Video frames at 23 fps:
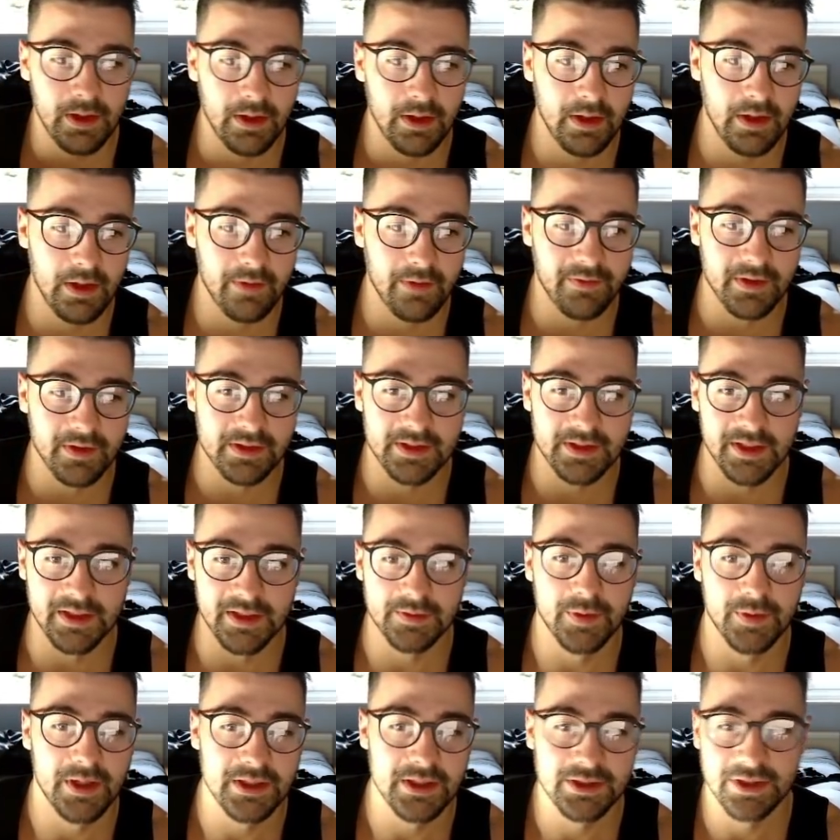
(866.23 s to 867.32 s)
if this key's
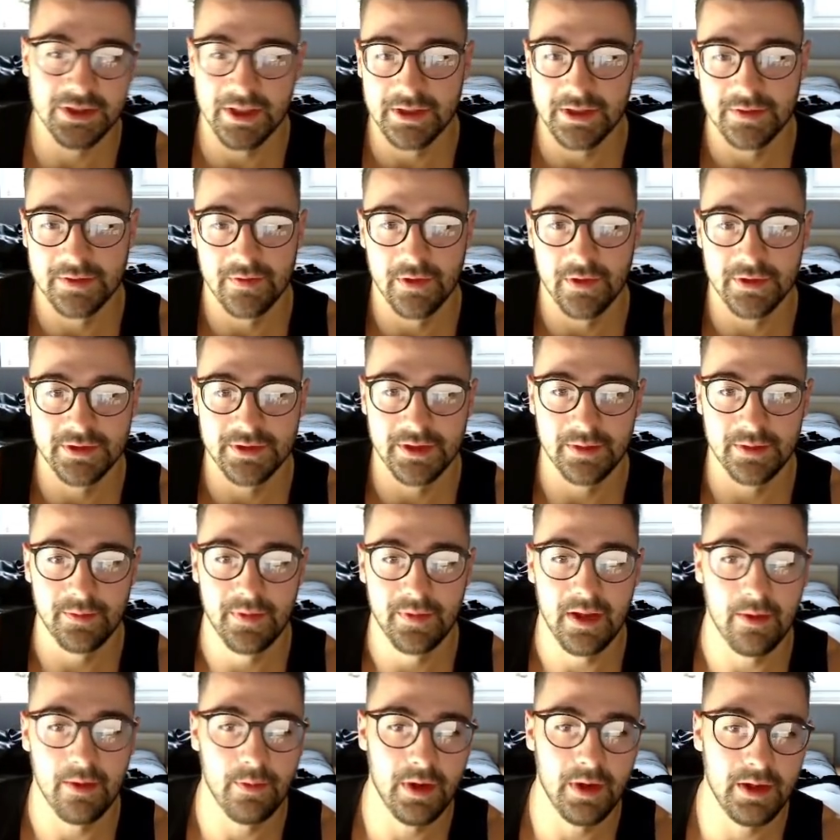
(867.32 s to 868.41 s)
pressed, change the velocity
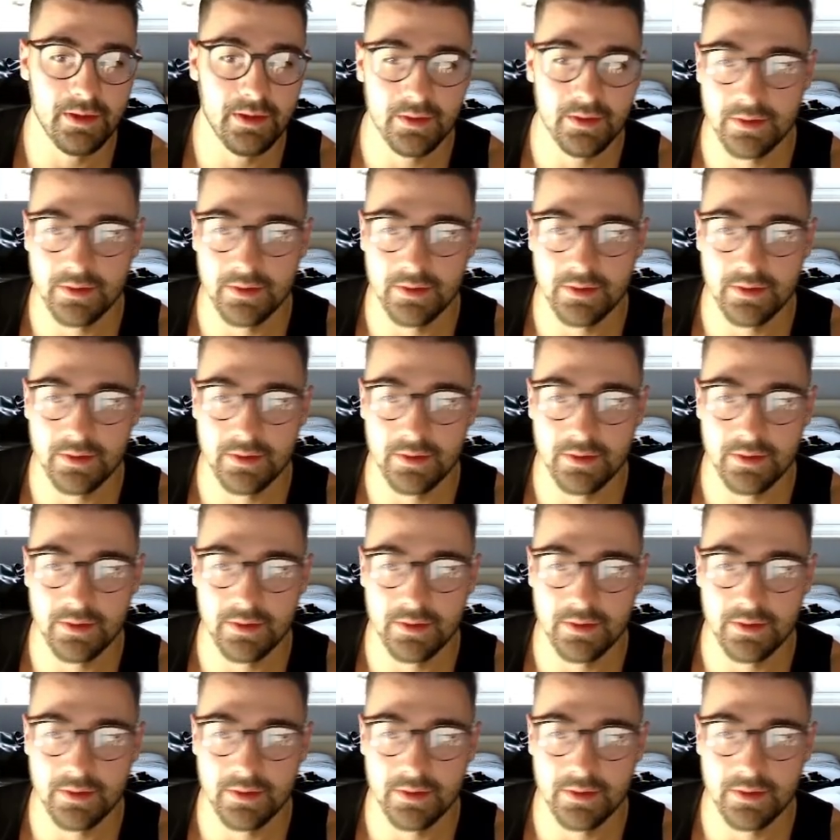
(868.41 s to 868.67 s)
that way,